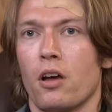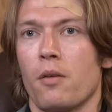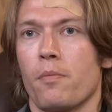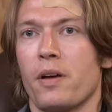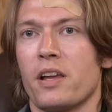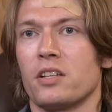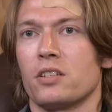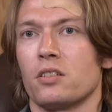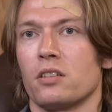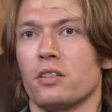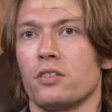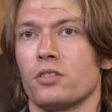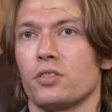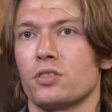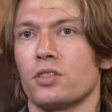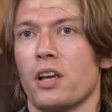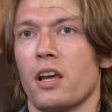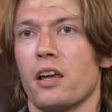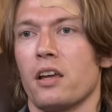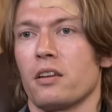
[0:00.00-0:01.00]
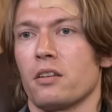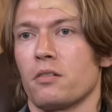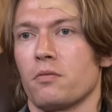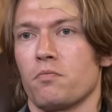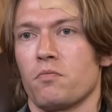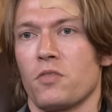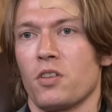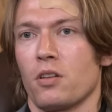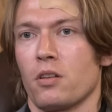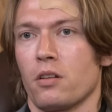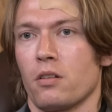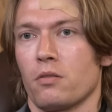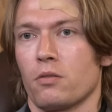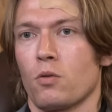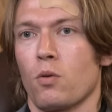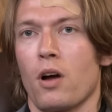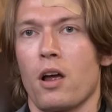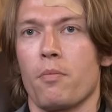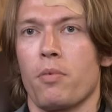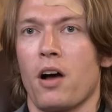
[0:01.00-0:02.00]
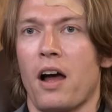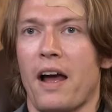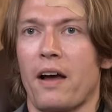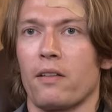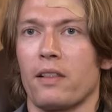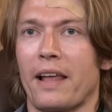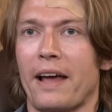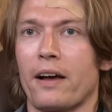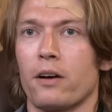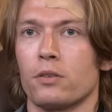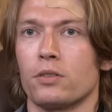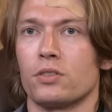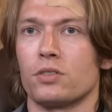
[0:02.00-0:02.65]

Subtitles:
are basically just saying the quiet part out loud,